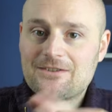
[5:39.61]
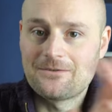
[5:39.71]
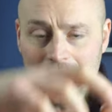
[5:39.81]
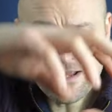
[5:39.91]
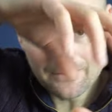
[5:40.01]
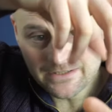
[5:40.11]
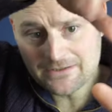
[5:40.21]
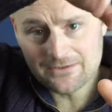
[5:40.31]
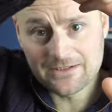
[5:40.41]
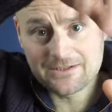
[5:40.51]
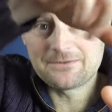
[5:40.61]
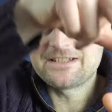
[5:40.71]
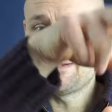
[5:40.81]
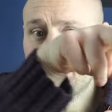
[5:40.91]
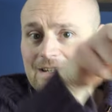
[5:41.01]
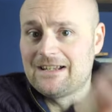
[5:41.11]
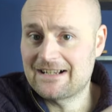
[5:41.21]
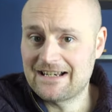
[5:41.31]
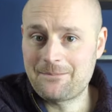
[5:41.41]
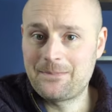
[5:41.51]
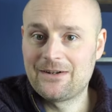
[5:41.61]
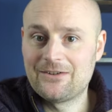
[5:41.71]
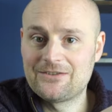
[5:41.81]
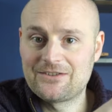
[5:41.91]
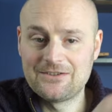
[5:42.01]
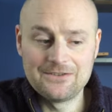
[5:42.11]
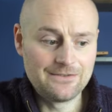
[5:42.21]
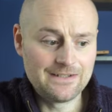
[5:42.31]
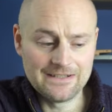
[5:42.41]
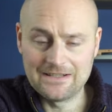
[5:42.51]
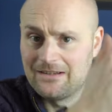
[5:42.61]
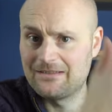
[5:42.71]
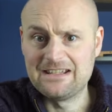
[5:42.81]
So when you do your twisty bit and clamp it onto the